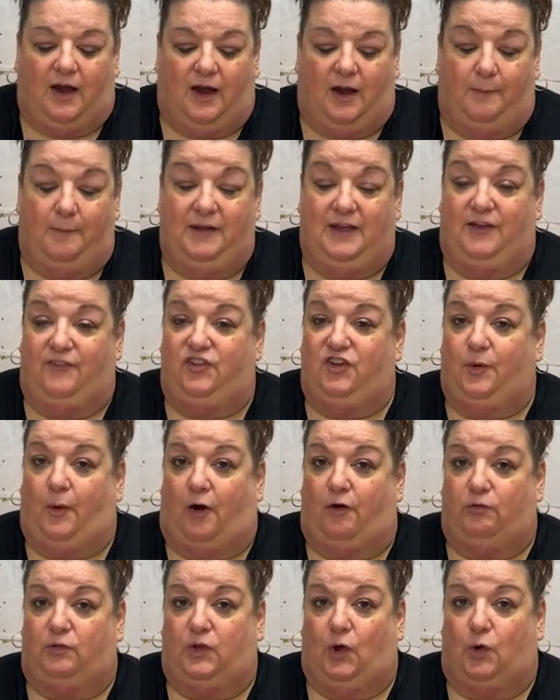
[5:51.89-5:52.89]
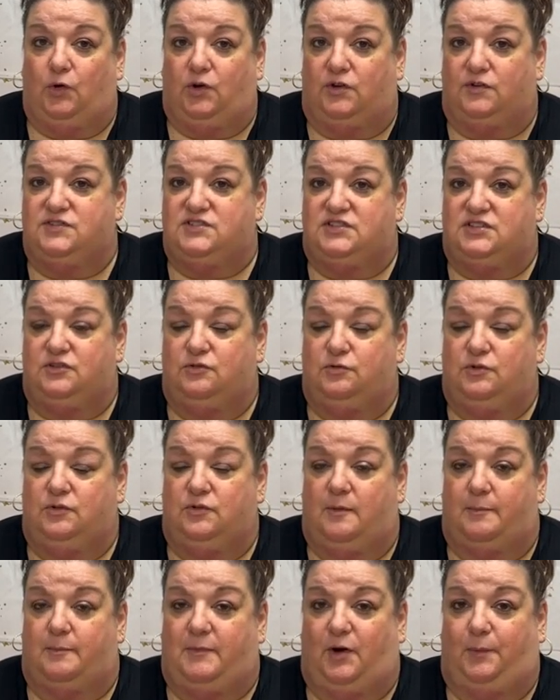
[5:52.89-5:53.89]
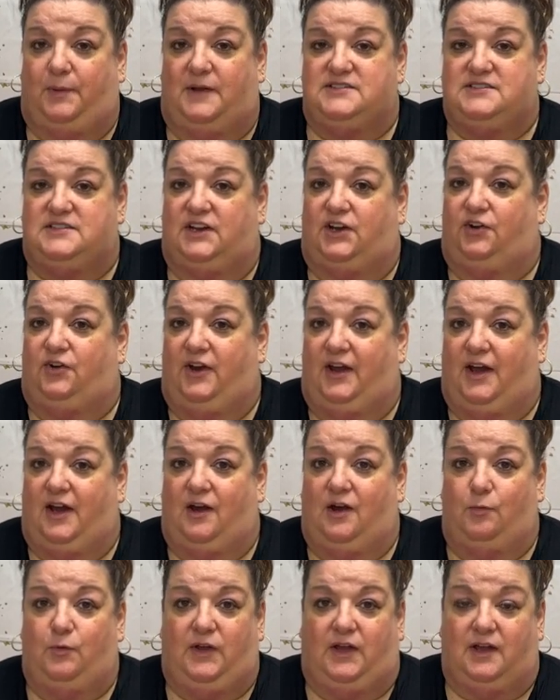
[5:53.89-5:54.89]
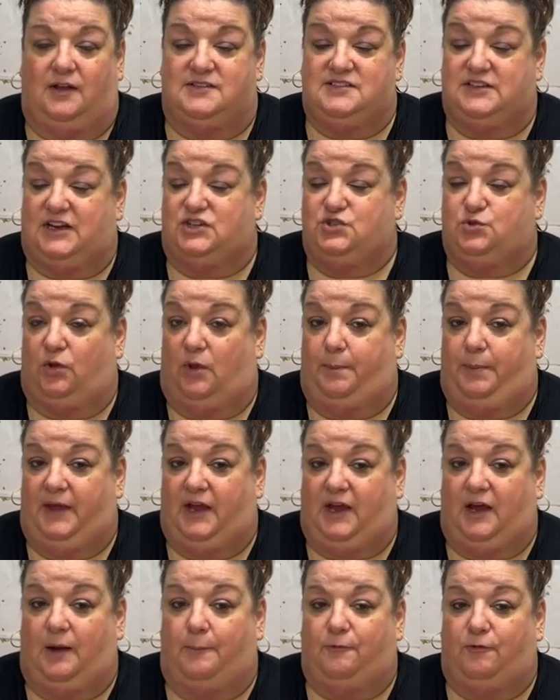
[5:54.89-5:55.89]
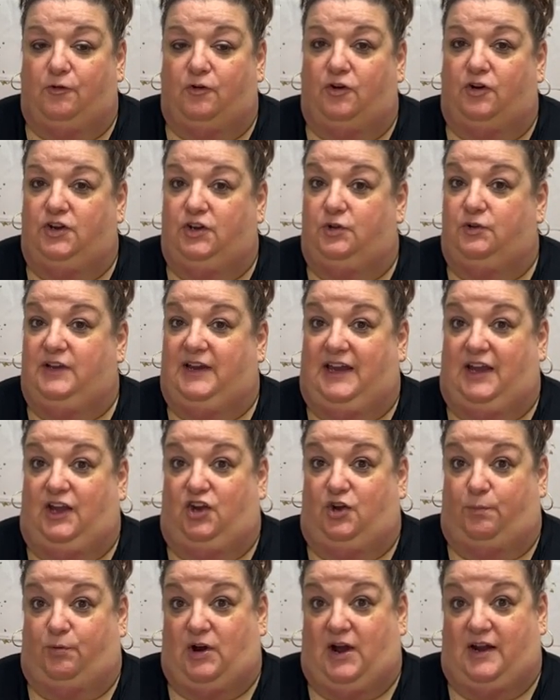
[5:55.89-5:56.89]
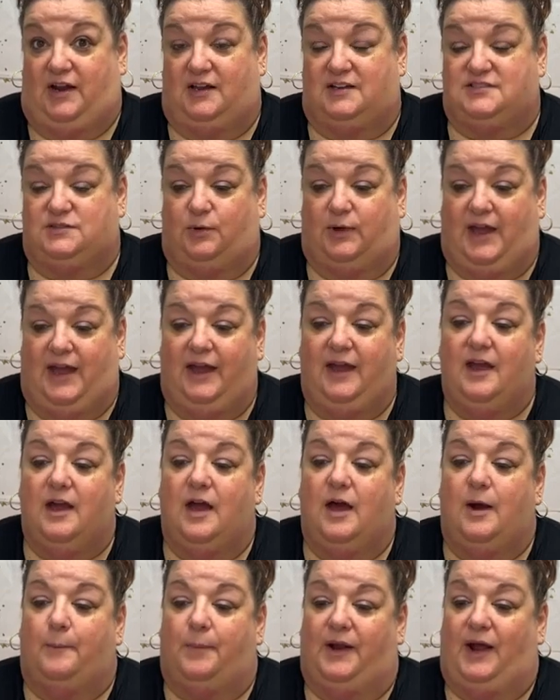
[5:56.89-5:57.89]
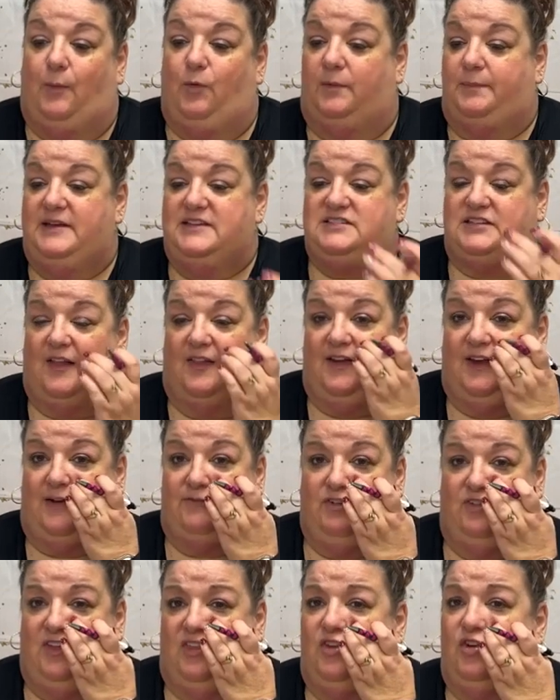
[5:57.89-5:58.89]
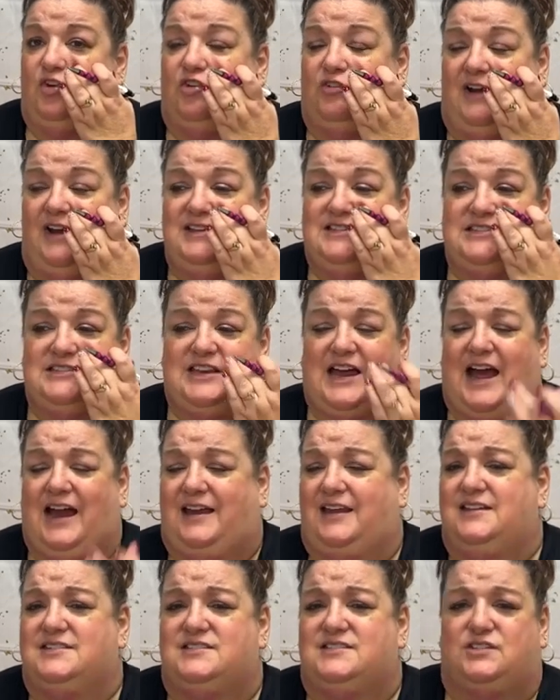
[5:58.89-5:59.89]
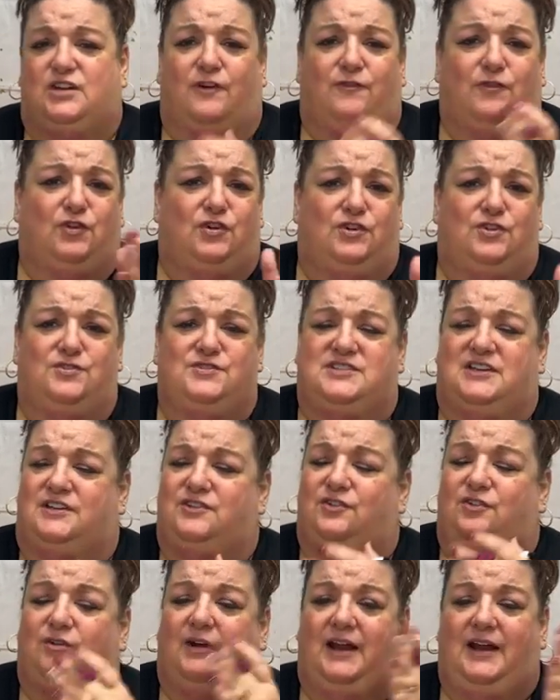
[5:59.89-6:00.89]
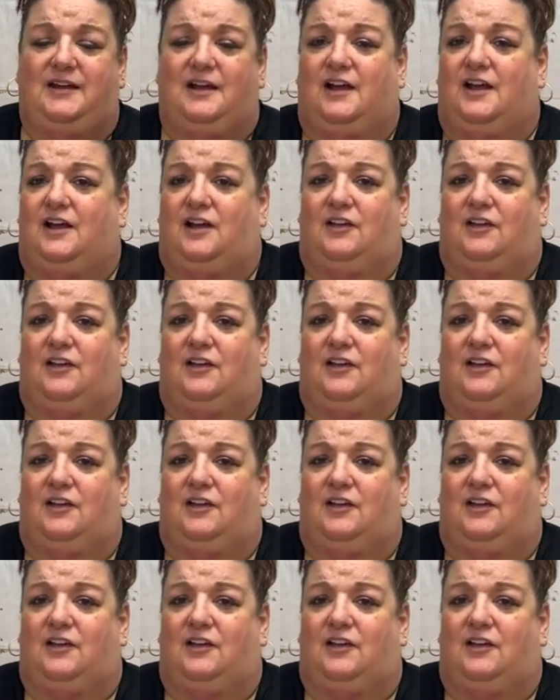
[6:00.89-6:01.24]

Um, if you are local to the Mount Pleasant area, we can schedule a pickup for you to get your products, okay? But I will be selling everything. They're great stocking stuffers and great